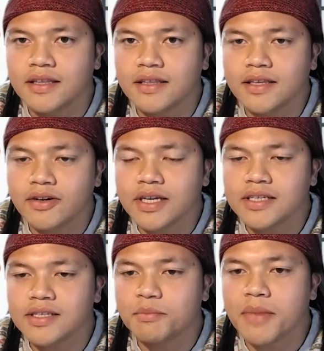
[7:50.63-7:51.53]
The theory
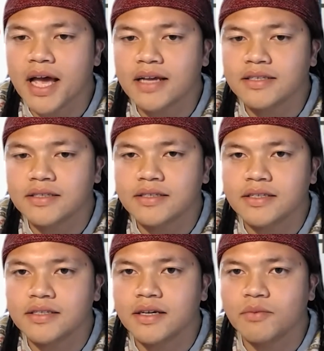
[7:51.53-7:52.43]
is that masks
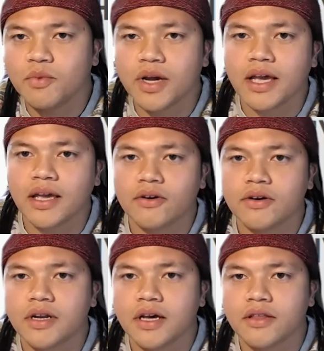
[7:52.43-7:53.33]
in some way or
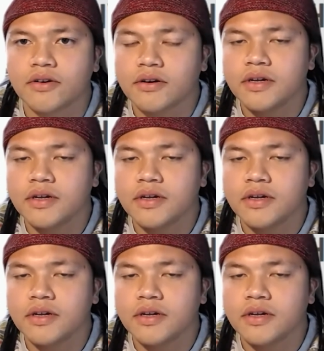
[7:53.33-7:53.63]
another